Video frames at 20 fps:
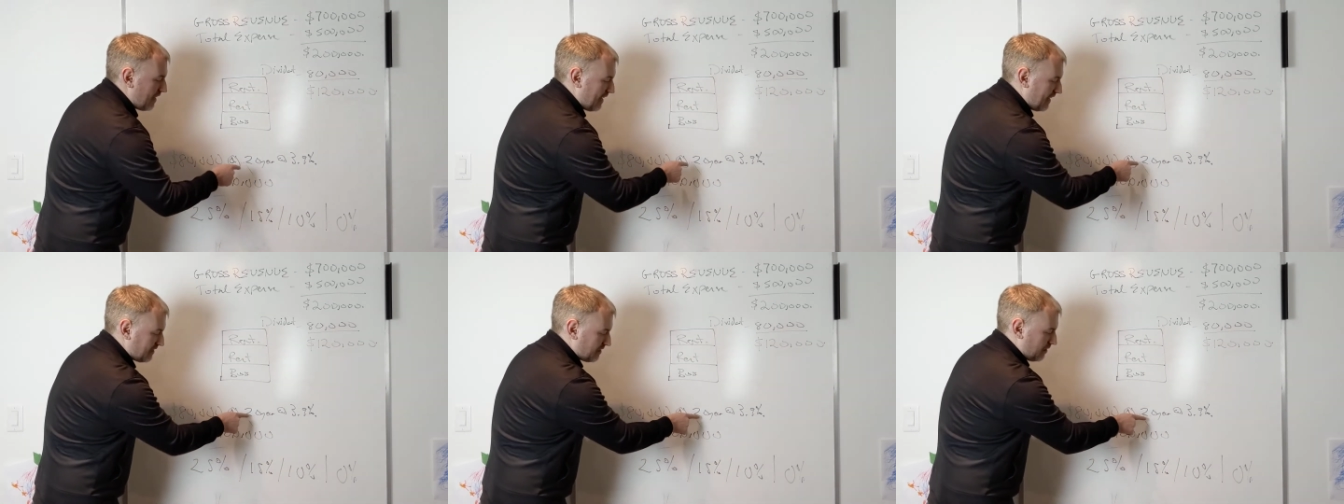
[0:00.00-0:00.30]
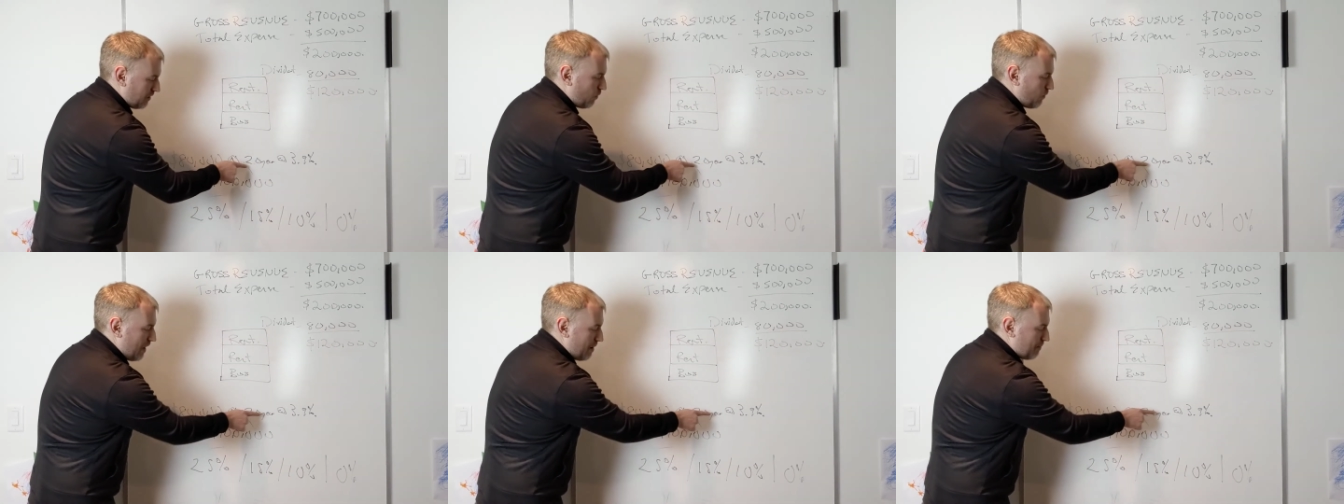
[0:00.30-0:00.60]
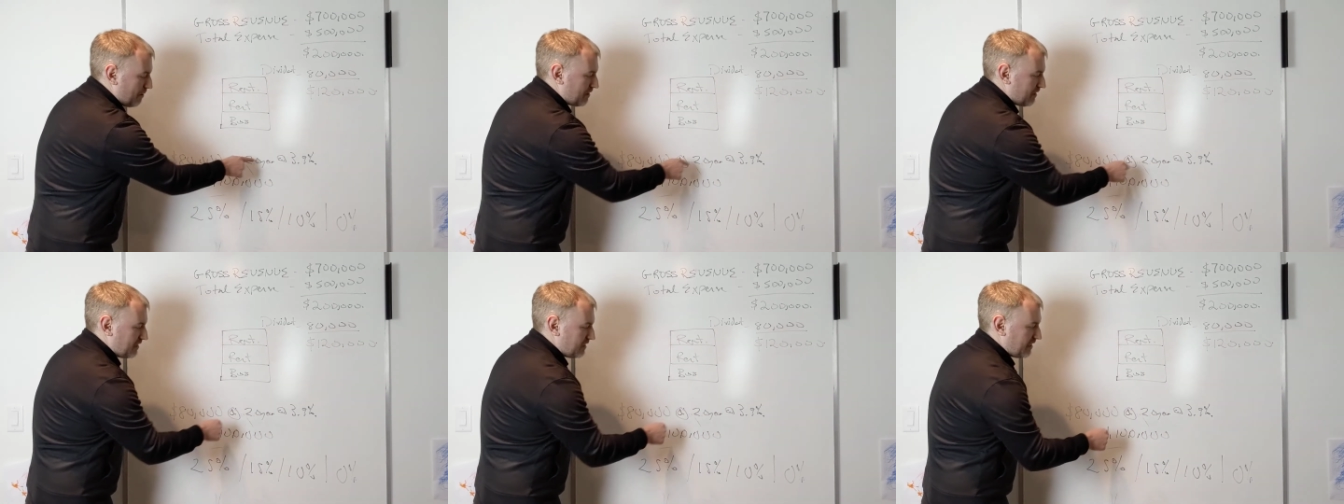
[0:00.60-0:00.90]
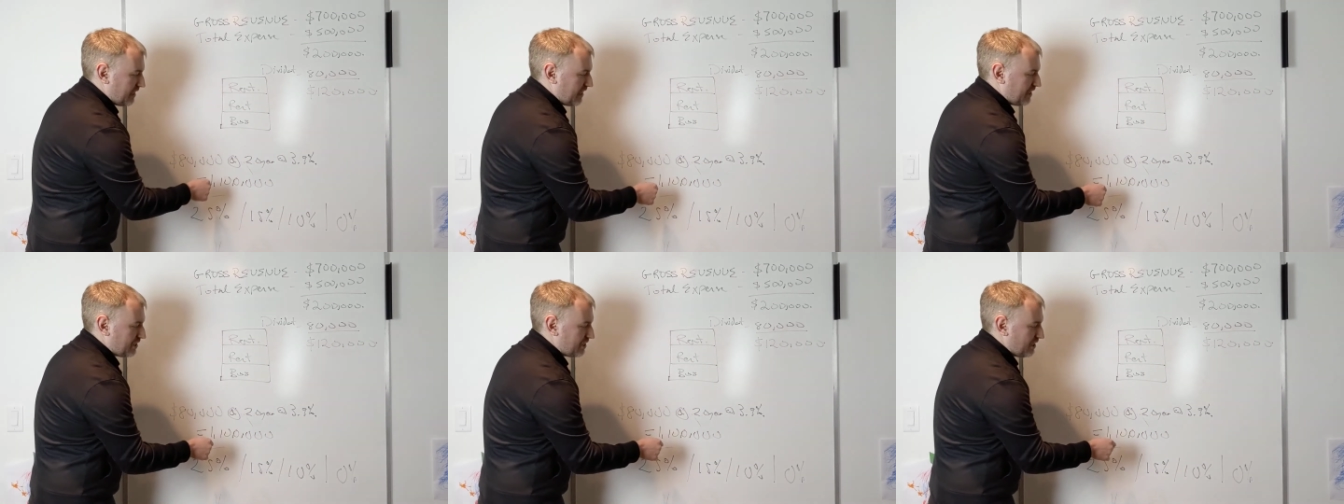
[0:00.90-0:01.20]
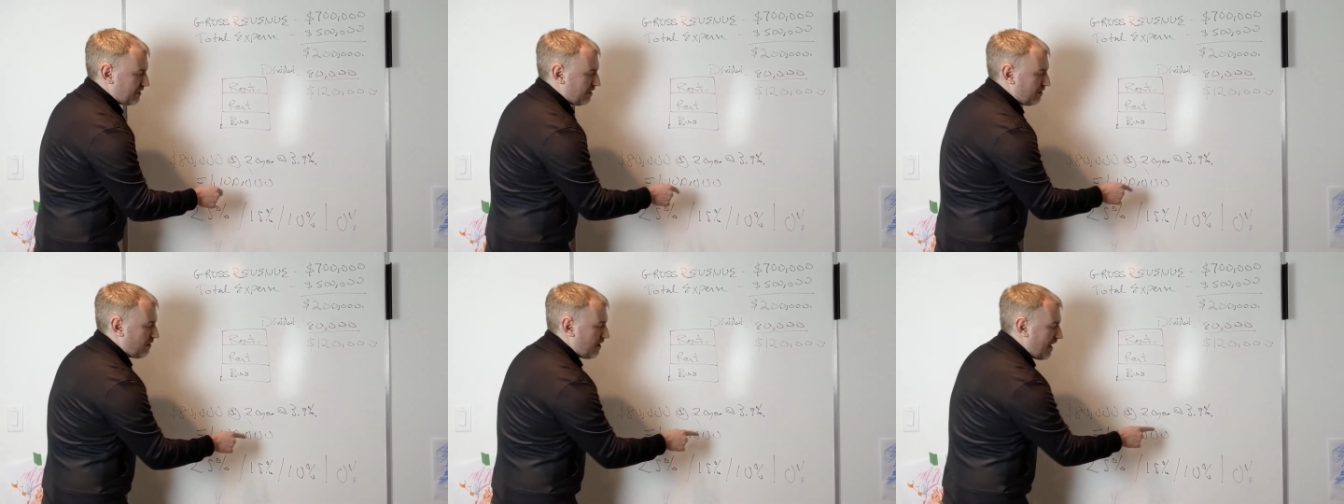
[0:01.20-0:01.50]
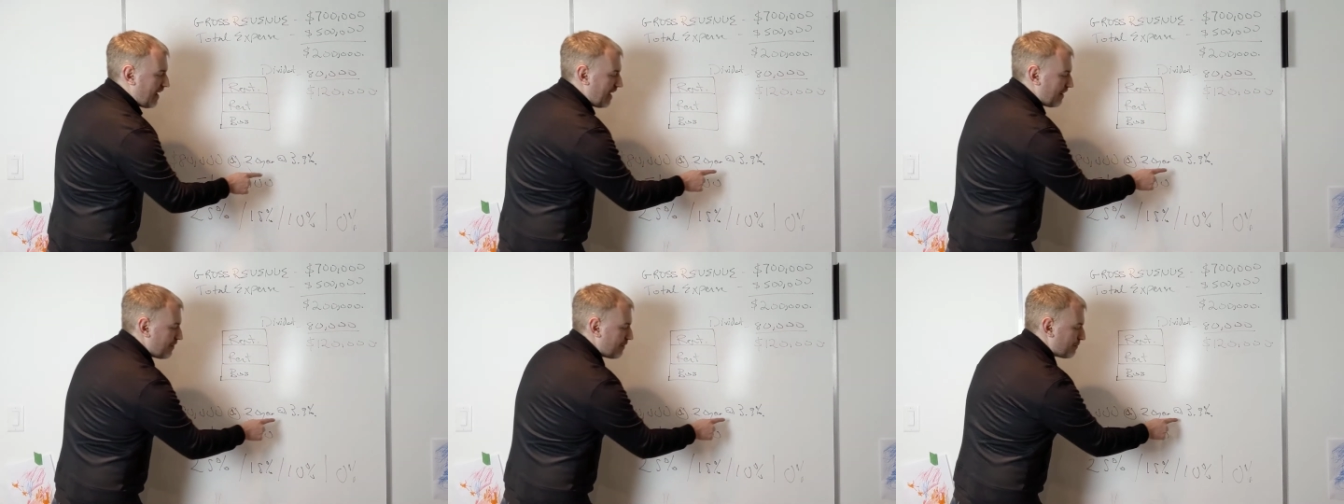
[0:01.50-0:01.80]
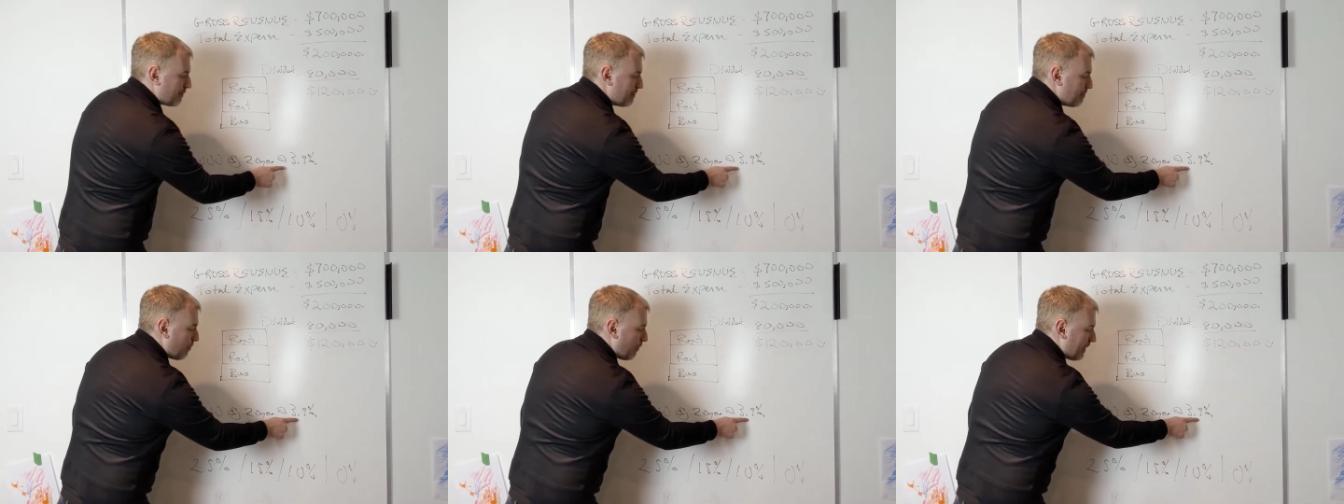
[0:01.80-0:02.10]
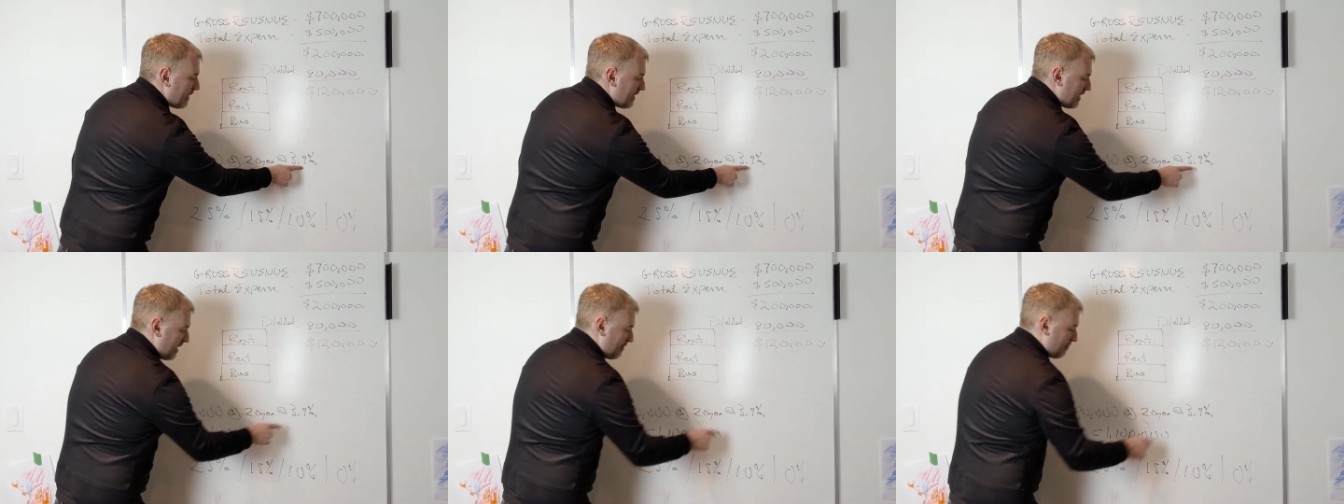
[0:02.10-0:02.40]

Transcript: as a low amortization at three point